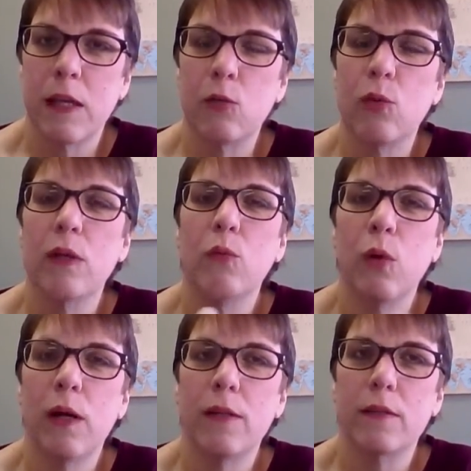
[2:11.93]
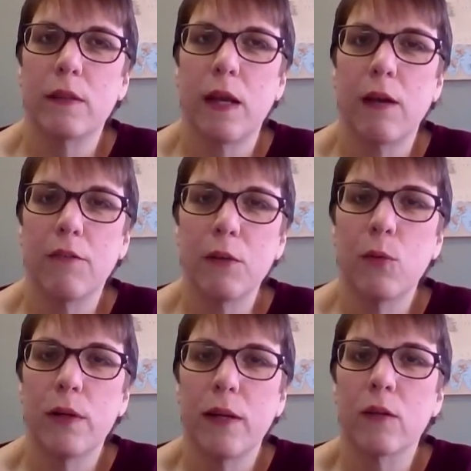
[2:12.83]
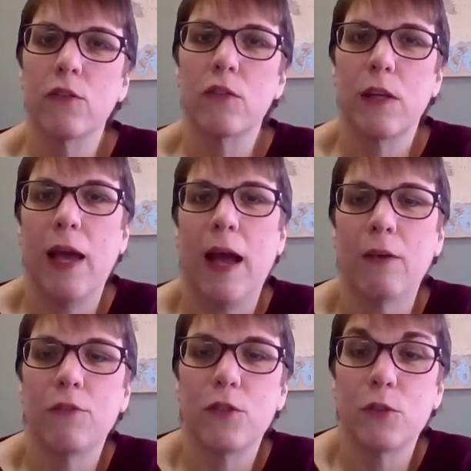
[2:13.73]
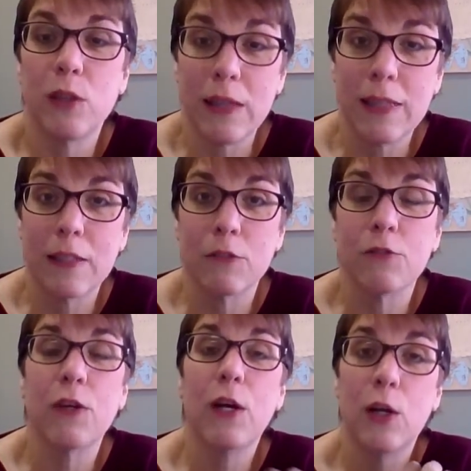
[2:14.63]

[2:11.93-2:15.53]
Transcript: and we want everyone else to have to live